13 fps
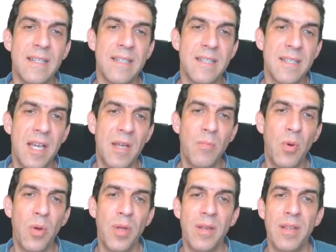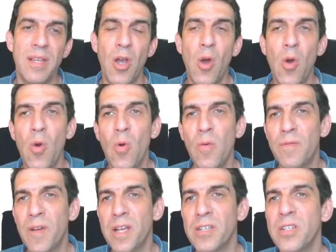Second point, the
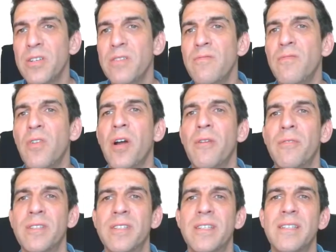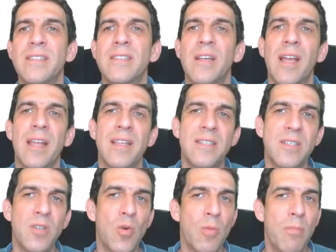old-fashioned viruses. Okay, this is
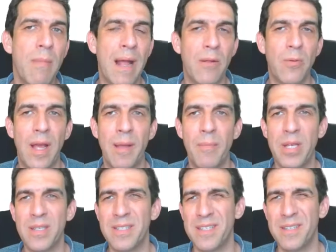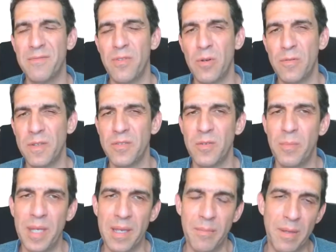called malware because it's evolved into
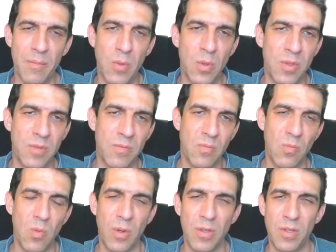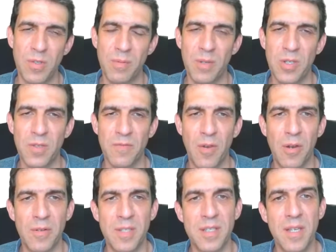being a bit more than what used to be just
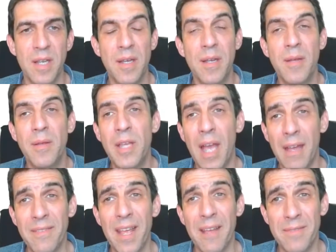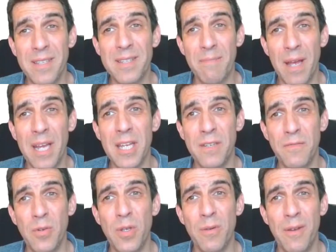viruses. You have to have this managed
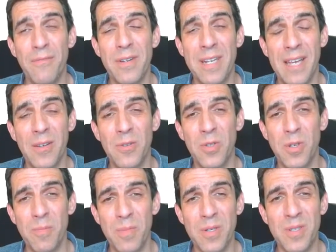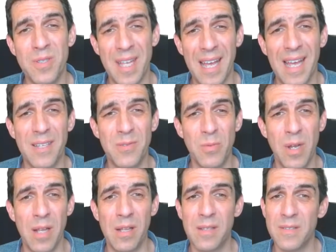for you every day on your computers as
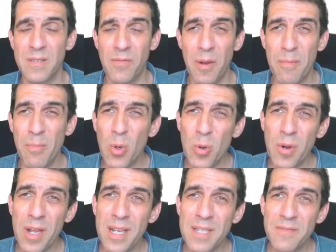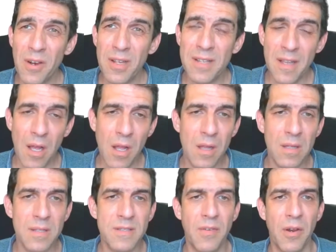well. It's very boring, it's very
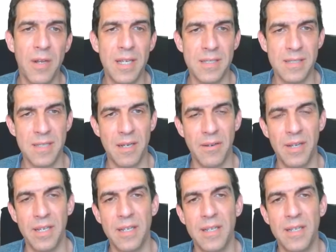dull, it's very necessary.